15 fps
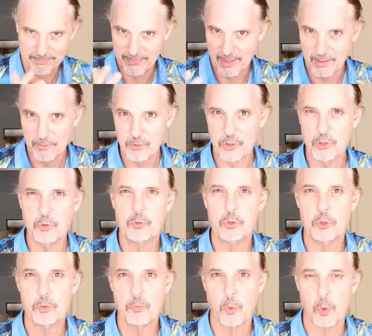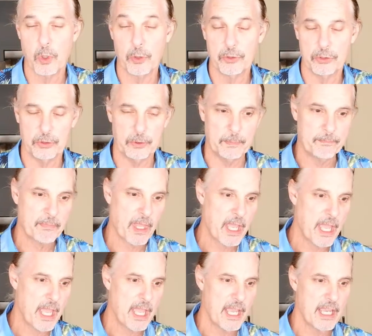YouTube world do
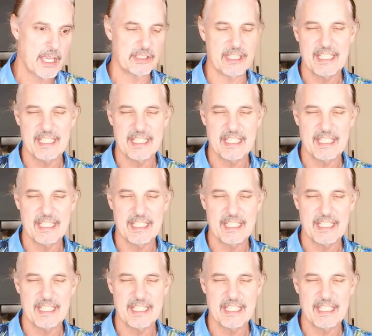is